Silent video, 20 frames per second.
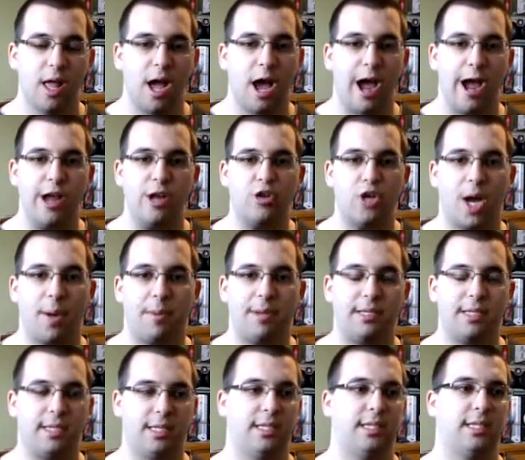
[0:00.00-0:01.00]
I drop
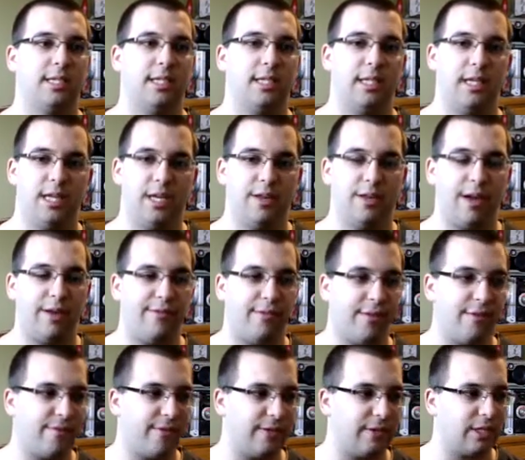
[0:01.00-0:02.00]
consistently, if
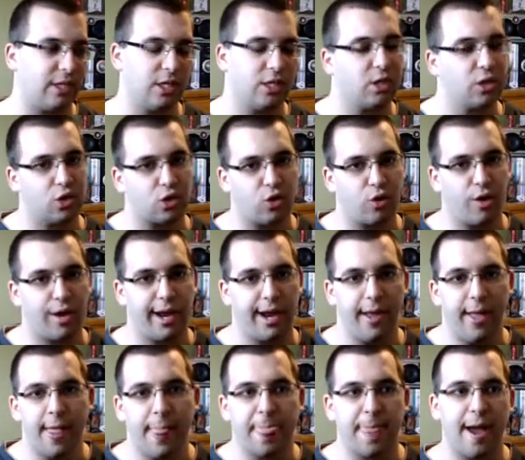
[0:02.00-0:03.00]
it was Search and Destroy,
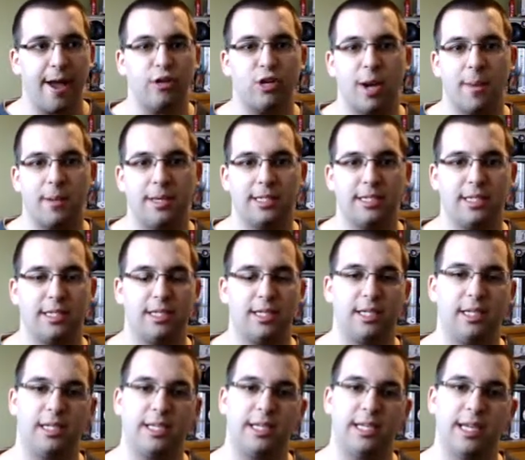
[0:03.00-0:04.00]
I drop
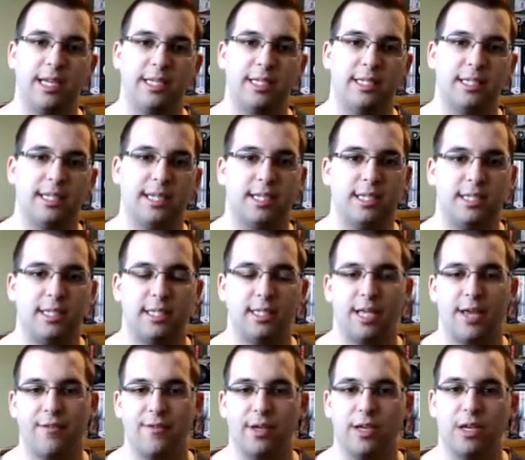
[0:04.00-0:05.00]
consistently
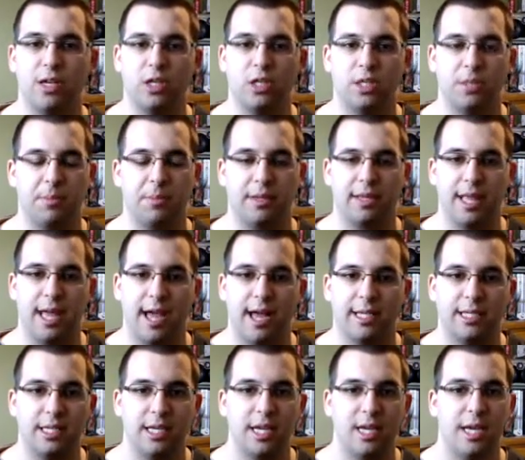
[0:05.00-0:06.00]
6-7 kills, something like that.